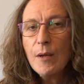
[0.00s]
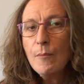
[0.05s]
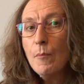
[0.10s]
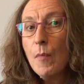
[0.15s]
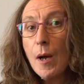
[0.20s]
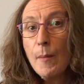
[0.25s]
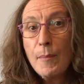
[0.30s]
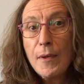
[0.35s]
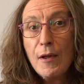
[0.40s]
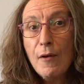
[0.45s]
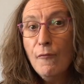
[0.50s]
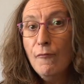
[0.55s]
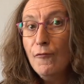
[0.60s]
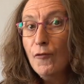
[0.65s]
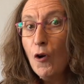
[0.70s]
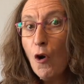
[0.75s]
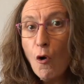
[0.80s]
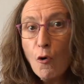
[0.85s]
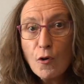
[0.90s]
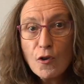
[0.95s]
might be a
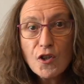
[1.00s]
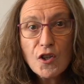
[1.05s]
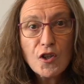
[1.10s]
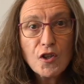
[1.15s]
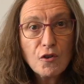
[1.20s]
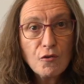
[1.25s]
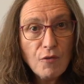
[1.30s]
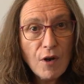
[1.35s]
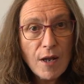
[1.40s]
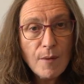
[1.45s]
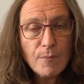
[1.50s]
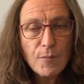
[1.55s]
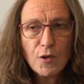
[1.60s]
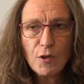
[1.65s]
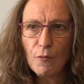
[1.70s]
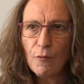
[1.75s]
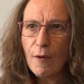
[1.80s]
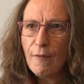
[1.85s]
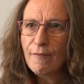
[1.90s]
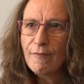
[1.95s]
vlog script
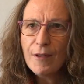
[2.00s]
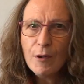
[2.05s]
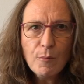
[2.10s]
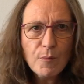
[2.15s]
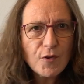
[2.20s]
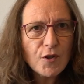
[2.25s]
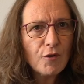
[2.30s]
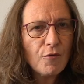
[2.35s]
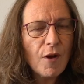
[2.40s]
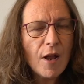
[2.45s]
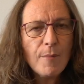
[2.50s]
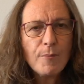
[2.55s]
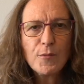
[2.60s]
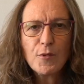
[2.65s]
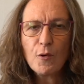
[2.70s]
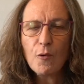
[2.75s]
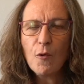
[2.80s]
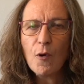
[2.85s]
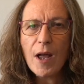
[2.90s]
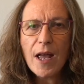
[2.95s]
or a film script
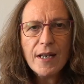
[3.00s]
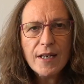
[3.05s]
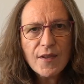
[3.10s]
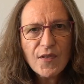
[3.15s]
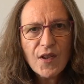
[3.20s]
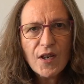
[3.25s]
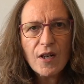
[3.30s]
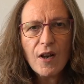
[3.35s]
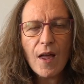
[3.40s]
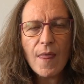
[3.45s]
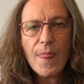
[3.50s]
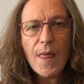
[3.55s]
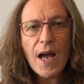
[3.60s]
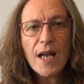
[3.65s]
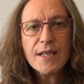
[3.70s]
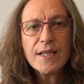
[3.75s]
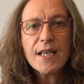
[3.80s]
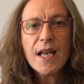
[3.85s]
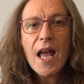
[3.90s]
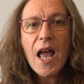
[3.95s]
or anything like that.